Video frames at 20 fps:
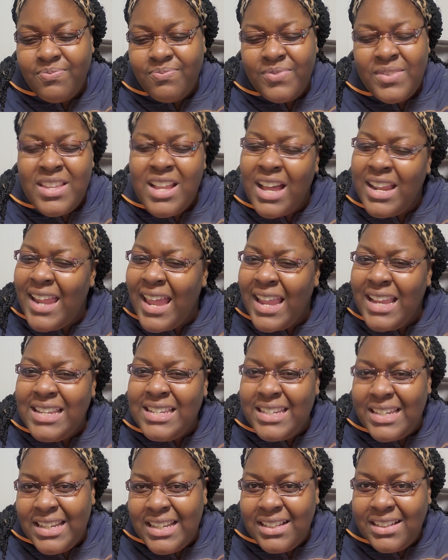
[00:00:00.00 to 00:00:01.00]
not
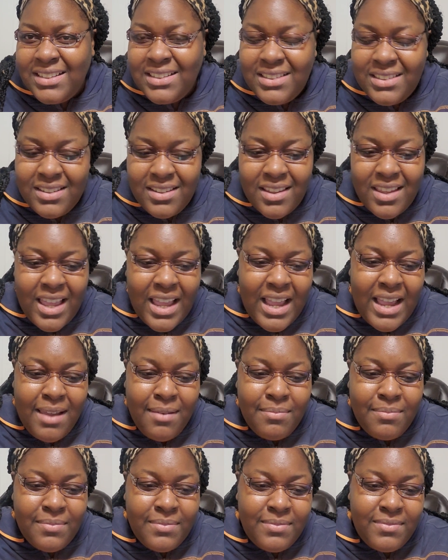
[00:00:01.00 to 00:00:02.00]
ideal
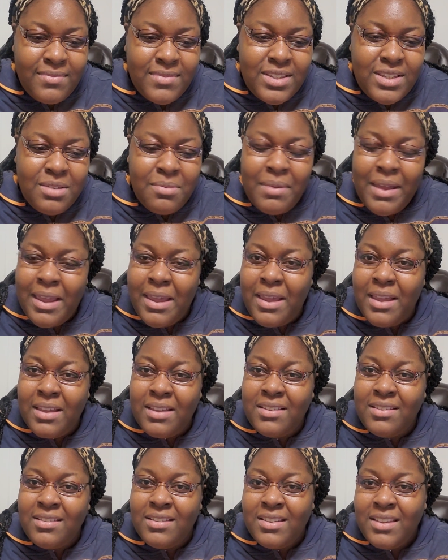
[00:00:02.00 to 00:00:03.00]
came to
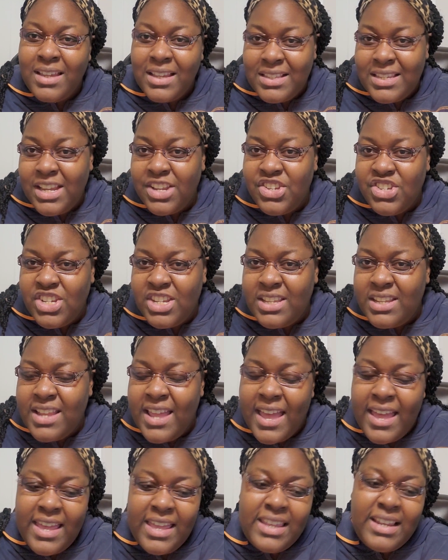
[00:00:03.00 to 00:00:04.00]
my attention,
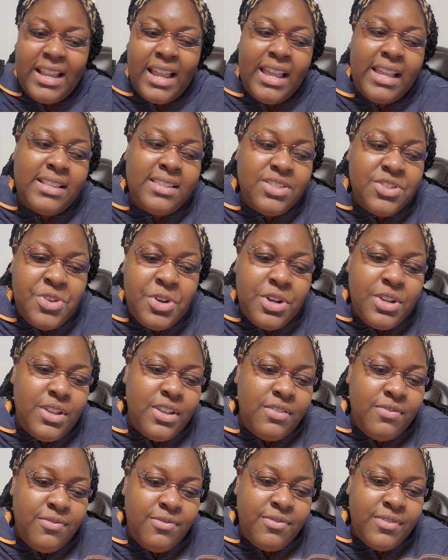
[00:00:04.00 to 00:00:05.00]
and it sort
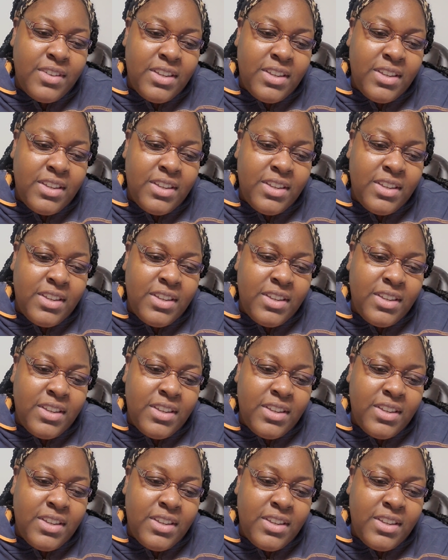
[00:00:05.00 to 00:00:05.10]
of